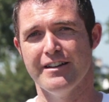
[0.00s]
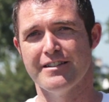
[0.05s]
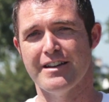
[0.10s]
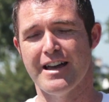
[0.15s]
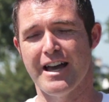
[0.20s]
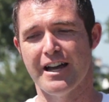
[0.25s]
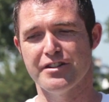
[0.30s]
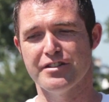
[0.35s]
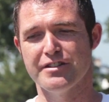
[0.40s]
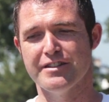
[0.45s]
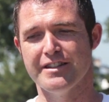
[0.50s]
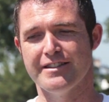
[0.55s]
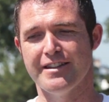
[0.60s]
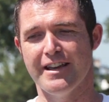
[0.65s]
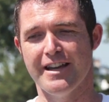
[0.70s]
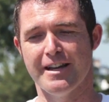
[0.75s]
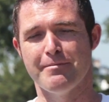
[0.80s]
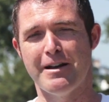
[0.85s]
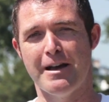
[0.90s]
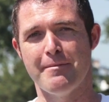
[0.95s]
to actually
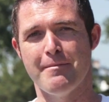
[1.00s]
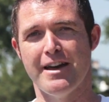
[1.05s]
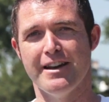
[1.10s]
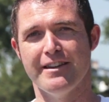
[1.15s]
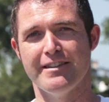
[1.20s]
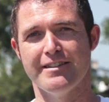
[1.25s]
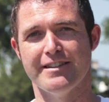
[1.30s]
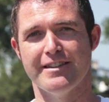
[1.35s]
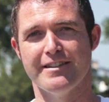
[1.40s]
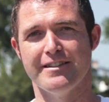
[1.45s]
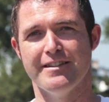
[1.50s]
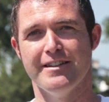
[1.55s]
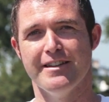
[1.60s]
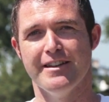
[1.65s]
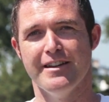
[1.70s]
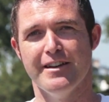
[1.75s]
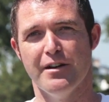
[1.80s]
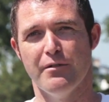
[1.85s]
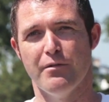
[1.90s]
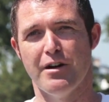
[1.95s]
take my medicine
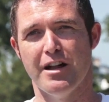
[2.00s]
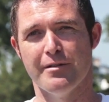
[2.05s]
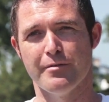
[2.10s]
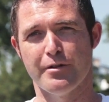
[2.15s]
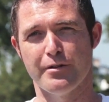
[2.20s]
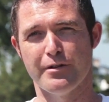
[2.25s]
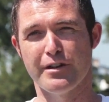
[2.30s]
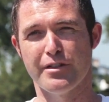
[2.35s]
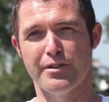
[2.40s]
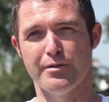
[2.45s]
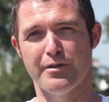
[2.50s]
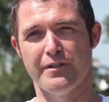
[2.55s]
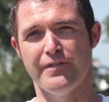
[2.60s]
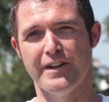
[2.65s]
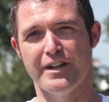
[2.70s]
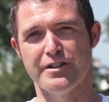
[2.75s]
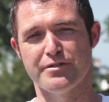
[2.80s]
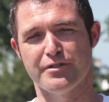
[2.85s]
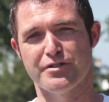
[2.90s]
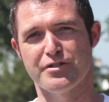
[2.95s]
while I'm going through a
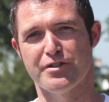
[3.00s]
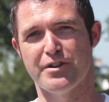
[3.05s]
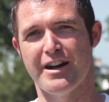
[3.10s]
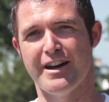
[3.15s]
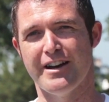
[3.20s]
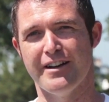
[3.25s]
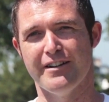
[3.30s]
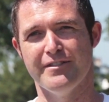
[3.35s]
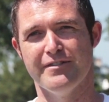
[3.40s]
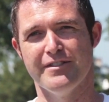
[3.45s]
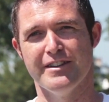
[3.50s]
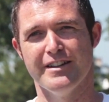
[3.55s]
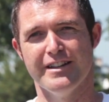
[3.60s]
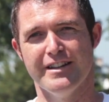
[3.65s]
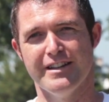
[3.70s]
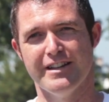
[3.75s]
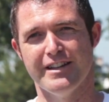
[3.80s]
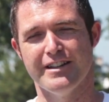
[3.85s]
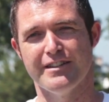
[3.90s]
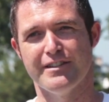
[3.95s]
federal trial.
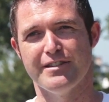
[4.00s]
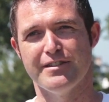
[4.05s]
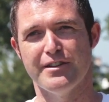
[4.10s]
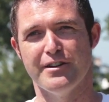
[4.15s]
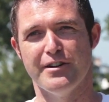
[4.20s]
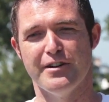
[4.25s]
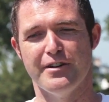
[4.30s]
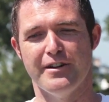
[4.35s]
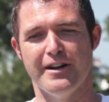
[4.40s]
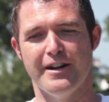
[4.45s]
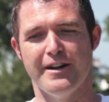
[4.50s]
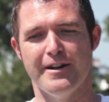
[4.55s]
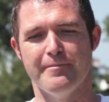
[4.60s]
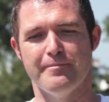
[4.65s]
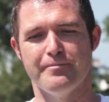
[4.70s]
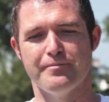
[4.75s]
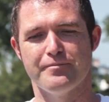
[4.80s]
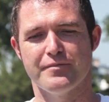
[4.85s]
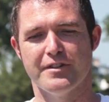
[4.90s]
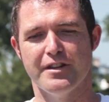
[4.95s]
And
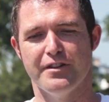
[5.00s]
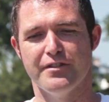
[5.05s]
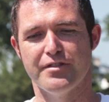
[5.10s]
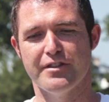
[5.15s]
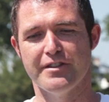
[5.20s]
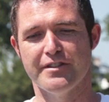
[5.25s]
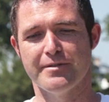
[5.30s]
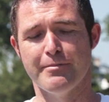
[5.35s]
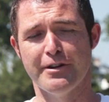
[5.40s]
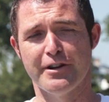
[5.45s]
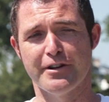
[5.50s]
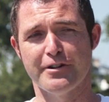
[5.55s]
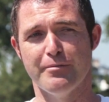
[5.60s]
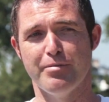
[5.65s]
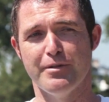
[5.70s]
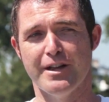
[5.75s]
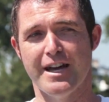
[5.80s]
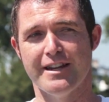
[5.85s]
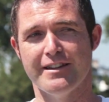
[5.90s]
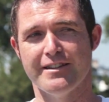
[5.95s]
so so this
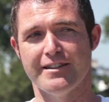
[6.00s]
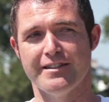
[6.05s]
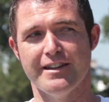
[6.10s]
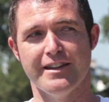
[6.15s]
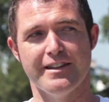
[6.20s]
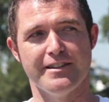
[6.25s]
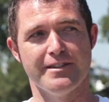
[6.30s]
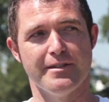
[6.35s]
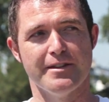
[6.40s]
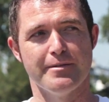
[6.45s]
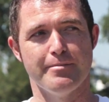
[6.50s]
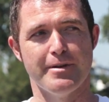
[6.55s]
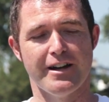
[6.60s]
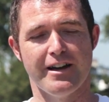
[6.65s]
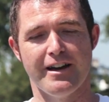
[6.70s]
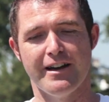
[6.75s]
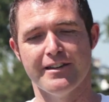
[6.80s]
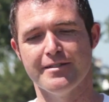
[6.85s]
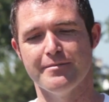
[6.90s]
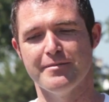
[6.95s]
miracle plant has
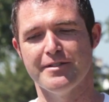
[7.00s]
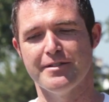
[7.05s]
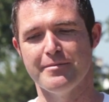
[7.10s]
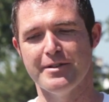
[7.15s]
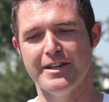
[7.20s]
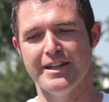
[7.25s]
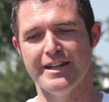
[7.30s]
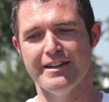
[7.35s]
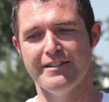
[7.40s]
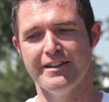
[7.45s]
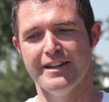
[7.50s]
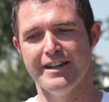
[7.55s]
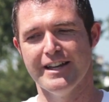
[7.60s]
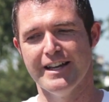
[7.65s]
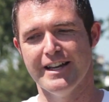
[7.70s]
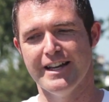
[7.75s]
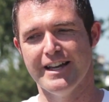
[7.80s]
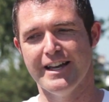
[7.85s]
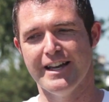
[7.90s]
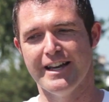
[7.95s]
been awesome to me,
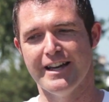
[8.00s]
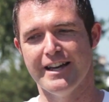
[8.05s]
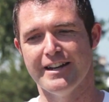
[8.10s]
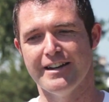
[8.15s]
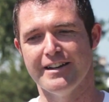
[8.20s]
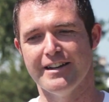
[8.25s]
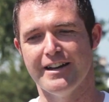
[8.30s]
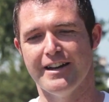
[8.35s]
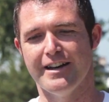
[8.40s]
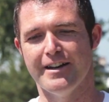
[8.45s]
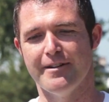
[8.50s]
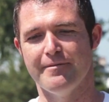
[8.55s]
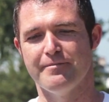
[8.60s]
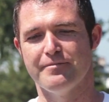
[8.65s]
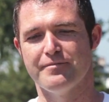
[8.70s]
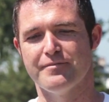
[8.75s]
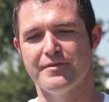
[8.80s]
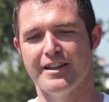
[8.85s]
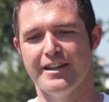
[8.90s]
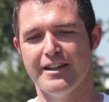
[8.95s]
and
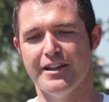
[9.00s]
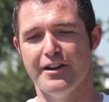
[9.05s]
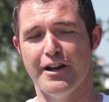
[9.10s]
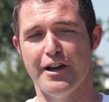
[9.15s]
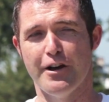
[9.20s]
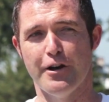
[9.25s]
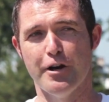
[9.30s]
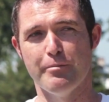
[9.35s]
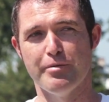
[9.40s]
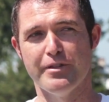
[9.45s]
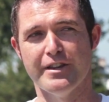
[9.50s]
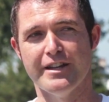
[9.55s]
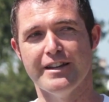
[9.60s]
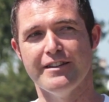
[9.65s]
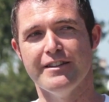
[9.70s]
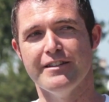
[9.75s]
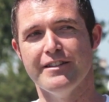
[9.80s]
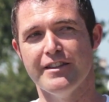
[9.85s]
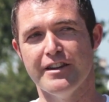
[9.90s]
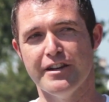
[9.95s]
you know, I hope
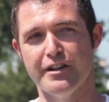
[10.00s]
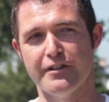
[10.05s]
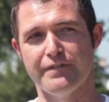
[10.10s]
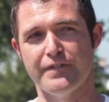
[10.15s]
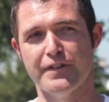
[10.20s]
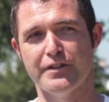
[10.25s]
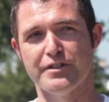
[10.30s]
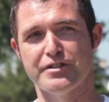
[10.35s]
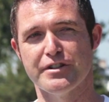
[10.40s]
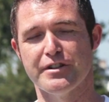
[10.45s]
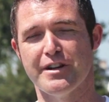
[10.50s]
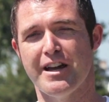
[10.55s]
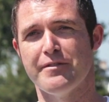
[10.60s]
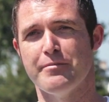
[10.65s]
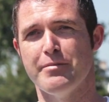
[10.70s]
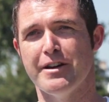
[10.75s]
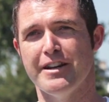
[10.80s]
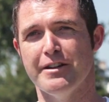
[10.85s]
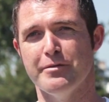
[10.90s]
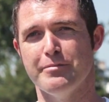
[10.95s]
that in the near future
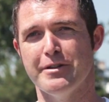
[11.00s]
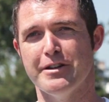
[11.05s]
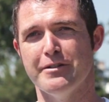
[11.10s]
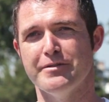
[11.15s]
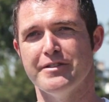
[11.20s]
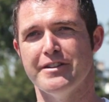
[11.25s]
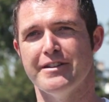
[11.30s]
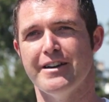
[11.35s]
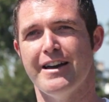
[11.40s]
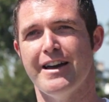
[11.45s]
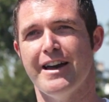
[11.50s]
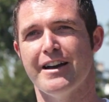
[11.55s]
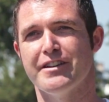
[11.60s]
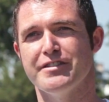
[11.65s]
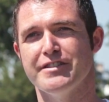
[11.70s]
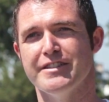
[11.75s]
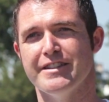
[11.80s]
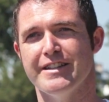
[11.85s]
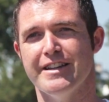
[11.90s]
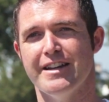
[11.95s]
everybody will be able to
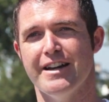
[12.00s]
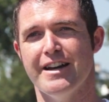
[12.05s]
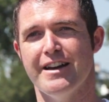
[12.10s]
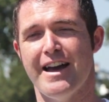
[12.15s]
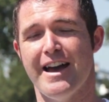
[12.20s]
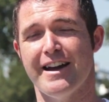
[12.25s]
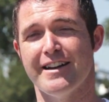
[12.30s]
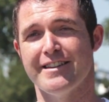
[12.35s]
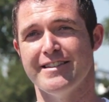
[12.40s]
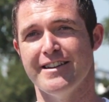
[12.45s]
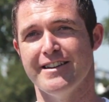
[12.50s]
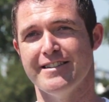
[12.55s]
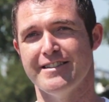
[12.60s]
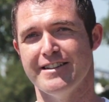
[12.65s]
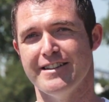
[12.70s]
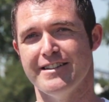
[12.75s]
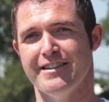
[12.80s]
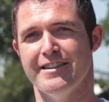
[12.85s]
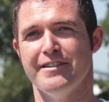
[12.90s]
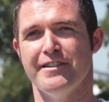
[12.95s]
actually
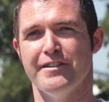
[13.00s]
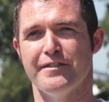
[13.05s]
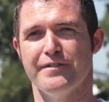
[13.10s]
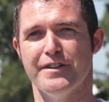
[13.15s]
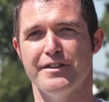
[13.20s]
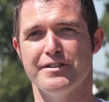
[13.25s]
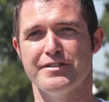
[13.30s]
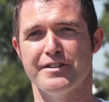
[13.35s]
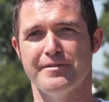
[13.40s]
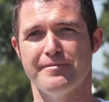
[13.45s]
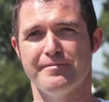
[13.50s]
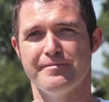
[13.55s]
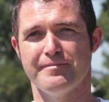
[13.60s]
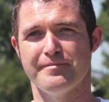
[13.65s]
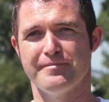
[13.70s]
access it in the near future.